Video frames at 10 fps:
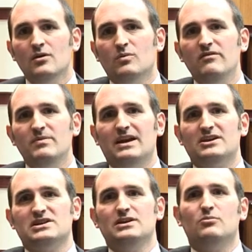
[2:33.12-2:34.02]
We've been
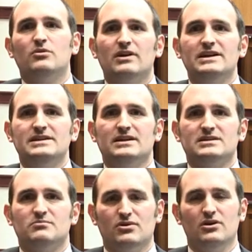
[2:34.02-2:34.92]
actually operating
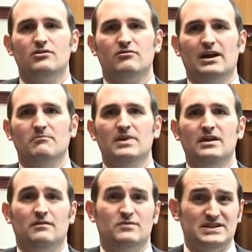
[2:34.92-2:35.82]
as a programme,
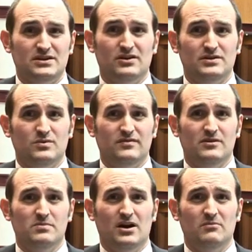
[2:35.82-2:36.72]
and we started with
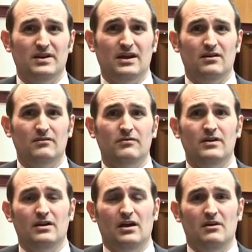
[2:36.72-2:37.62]
the Department of Health
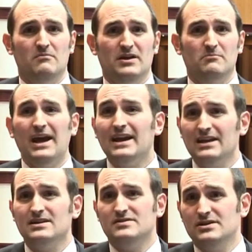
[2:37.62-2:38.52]
at the back
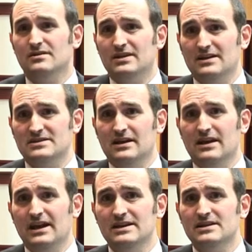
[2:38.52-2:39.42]
end of
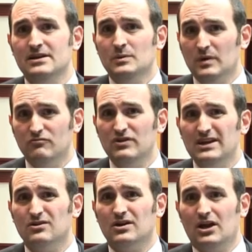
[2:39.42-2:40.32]
2008. We
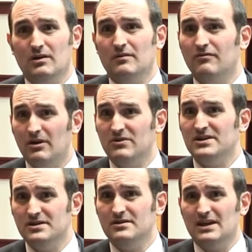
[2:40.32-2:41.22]
really got going in
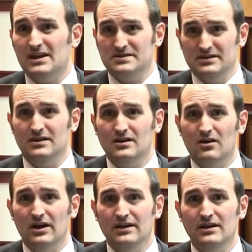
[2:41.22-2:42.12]
February
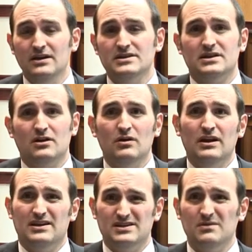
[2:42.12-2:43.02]
2009. So
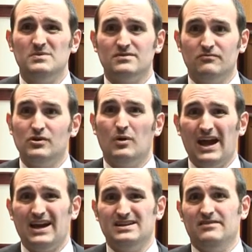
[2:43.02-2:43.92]
in terms of real
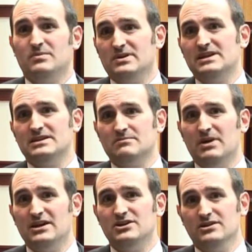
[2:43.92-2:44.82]
active
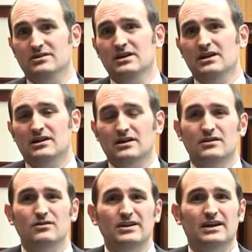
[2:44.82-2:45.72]
participation,
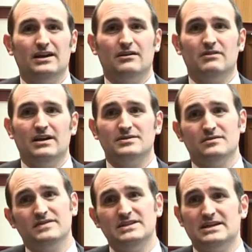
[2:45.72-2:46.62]
you're looking at around
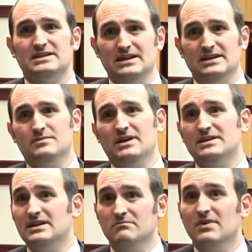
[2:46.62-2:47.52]
sort of 16 to
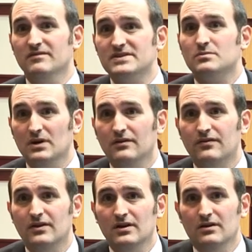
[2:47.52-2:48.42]
18 months
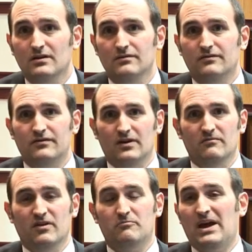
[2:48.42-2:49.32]
worth
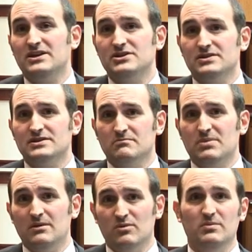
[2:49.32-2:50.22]
of patients and
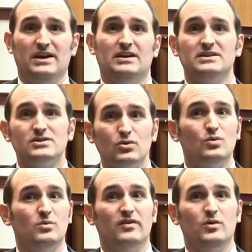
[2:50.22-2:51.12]
people being
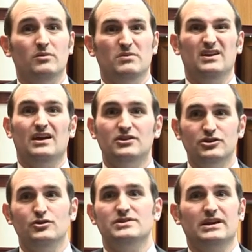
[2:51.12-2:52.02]
installed with equipment
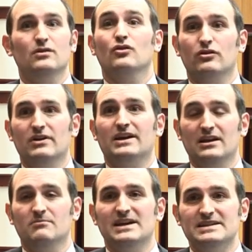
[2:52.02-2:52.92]
and using it on a
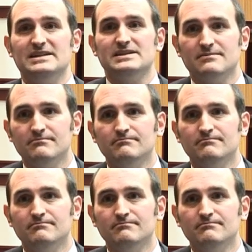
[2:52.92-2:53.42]
regular basis.